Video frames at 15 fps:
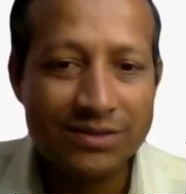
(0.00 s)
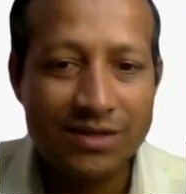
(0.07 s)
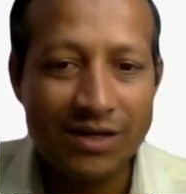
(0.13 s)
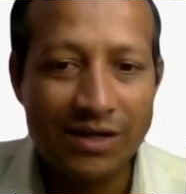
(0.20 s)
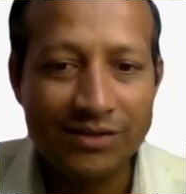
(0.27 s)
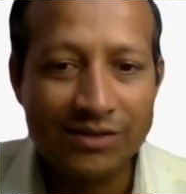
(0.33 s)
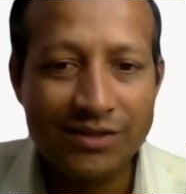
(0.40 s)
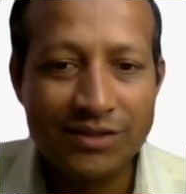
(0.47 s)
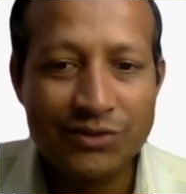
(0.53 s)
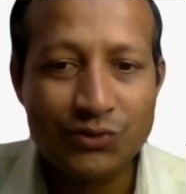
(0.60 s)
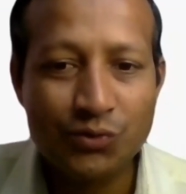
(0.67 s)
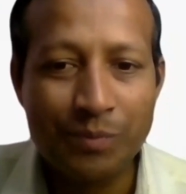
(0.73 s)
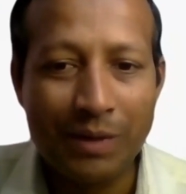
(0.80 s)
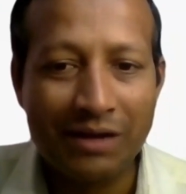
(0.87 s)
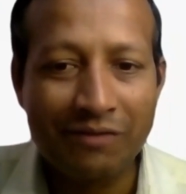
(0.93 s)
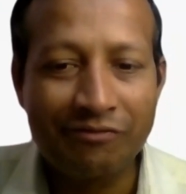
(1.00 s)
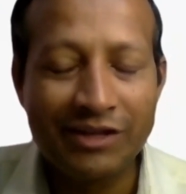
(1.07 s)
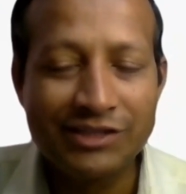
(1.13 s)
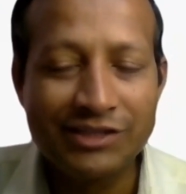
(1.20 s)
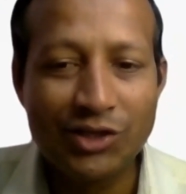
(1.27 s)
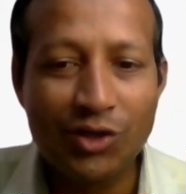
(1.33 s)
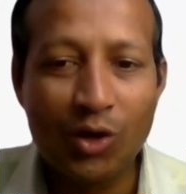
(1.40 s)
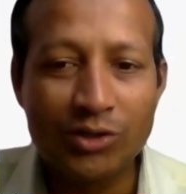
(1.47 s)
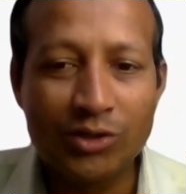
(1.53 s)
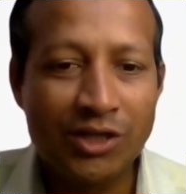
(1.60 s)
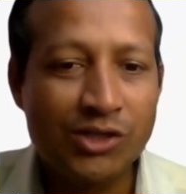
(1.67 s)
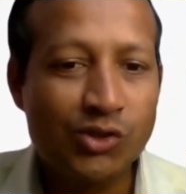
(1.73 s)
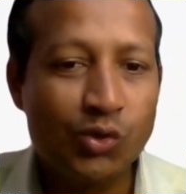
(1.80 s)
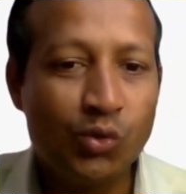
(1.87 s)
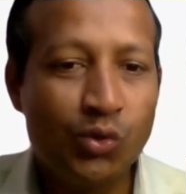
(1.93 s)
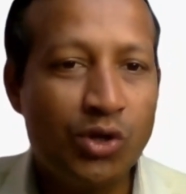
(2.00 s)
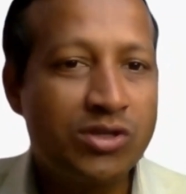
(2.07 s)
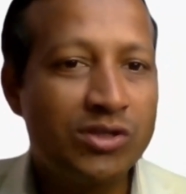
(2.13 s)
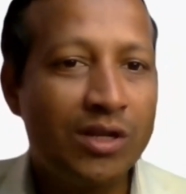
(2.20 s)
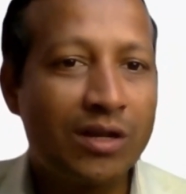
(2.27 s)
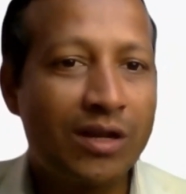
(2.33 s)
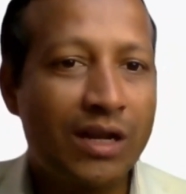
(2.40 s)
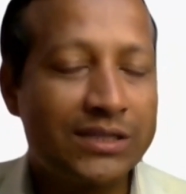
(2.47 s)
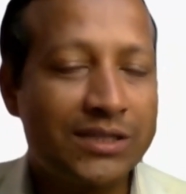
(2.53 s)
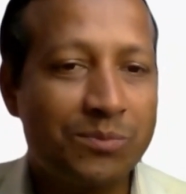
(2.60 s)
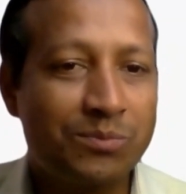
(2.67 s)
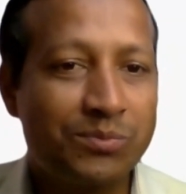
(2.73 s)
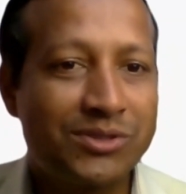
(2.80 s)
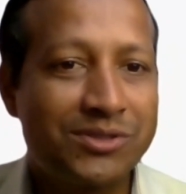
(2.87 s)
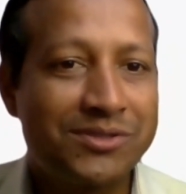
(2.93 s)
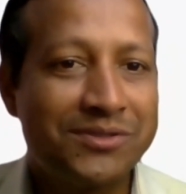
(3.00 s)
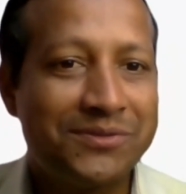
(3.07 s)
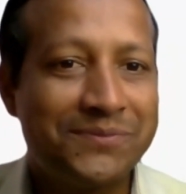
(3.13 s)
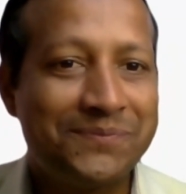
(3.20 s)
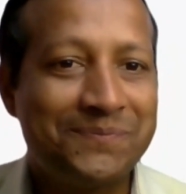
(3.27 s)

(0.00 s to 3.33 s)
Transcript: strategies to paraphrase the author's original write-ups?